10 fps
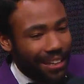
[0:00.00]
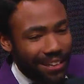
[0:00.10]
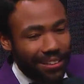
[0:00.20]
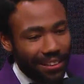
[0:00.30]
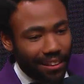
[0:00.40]

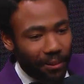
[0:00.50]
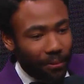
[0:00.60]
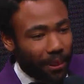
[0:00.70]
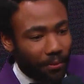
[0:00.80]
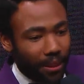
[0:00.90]
That's the thing.
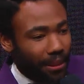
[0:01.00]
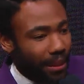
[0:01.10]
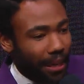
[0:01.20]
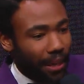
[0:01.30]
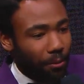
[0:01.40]
But I'm like,
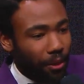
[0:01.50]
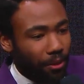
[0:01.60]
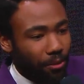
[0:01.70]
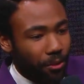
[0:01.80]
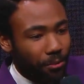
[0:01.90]
yeah, I
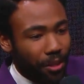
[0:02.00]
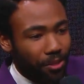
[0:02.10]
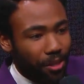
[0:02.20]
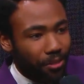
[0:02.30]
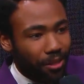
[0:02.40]
wanted to win
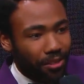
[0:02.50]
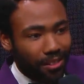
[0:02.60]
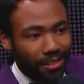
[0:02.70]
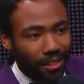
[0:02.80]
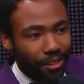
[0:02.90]
Best Show just
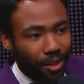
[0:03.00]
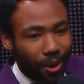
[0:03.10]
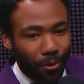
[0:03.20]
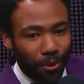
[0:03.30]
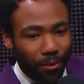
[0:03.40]
because, like, you know,
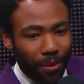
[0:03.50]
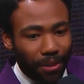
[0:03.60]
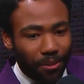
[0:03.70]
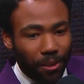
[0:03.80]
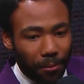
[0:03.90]
I want to
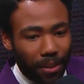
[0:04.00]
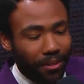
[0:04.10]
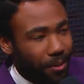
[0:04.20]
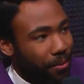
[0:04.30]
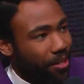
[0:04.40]
make
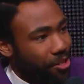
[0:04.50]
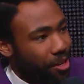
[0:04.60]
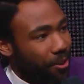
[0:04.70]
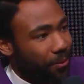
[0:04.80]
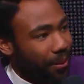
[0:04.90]
the best
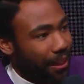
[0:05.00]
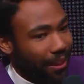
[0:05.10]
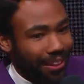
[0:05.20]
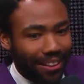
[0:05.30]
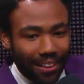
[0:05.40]
show. But,
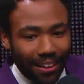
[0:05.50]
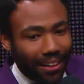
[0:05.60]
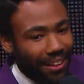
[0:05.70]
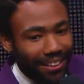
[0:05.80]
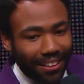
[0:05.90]
like,
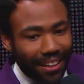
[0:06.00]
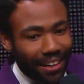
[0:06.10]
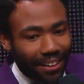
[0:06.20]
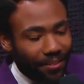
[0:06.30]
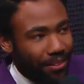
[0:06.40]
you
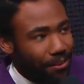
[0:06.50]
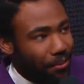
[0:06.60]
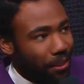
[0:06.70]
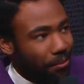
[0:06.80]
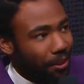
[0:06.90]
got to give it to
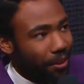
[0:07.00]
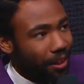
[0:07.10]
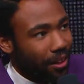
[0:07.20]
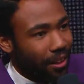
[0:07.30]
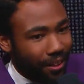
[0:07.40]
Veep.
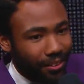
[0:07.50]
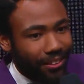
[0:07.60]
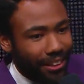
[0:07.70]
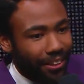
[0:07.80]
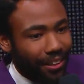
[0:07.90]

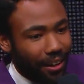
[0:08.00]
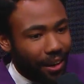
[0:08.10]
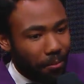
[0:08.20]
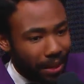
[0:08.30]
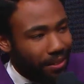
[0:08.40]
They're
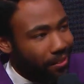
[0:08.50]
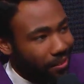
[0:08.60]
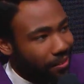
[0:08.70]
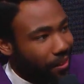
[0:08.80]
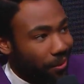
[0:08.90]

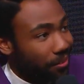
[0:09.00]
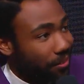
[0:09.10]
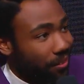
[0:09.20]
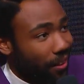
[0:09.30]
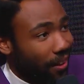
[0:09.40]
amazing. So,
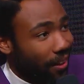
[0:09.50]
yeah.